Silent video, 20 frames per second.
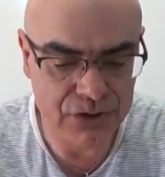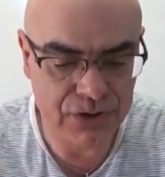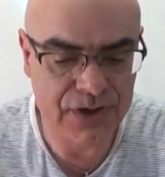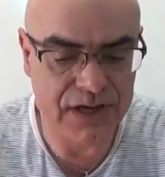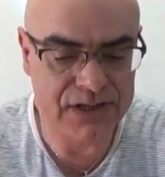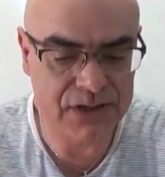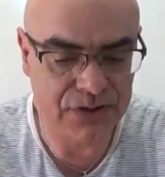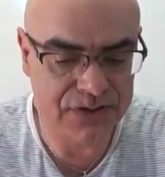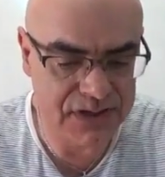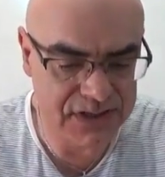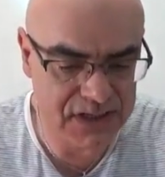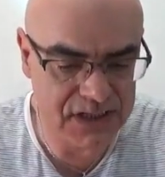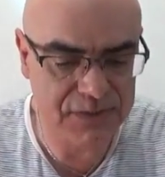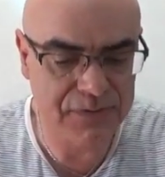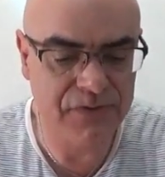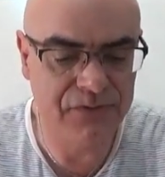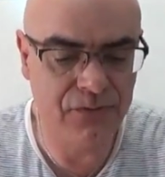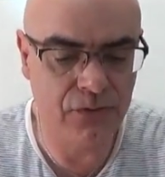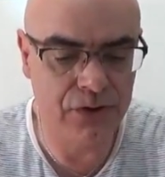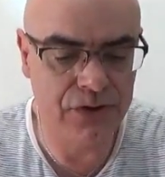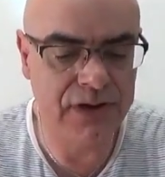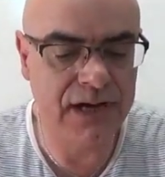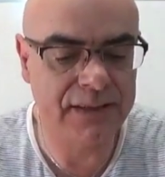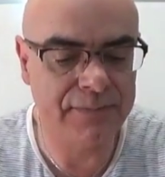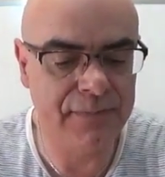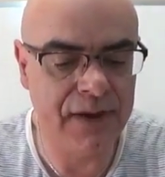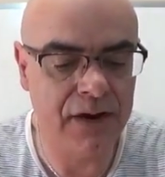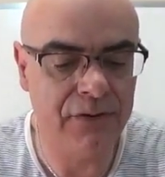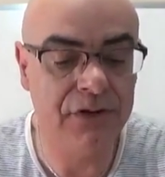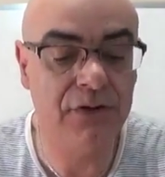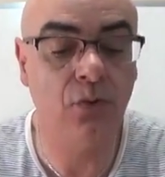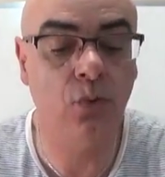okay, so this is before you got married.